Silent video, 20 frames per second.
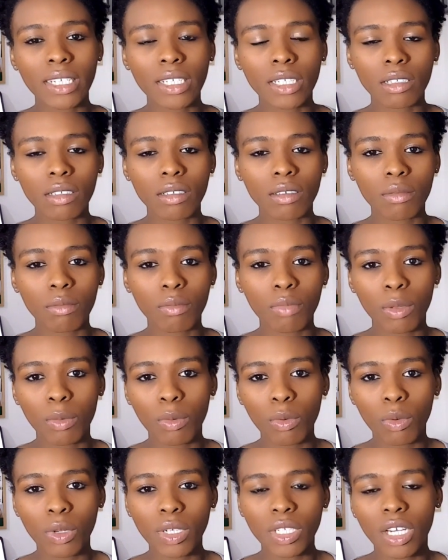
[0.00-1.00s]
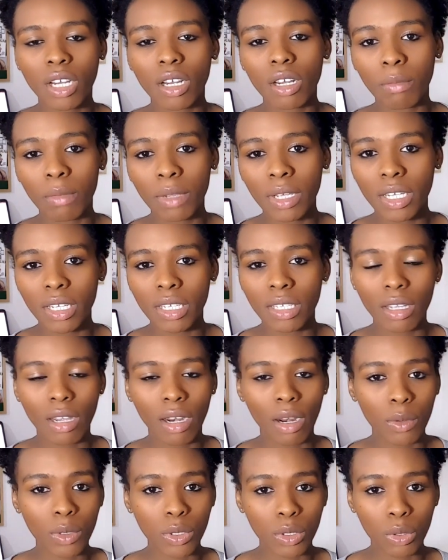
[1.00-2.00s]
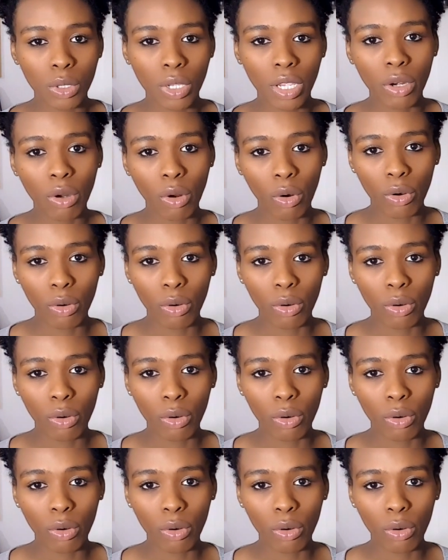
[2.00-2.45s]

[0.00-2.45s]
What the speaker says: and people were telling me that I was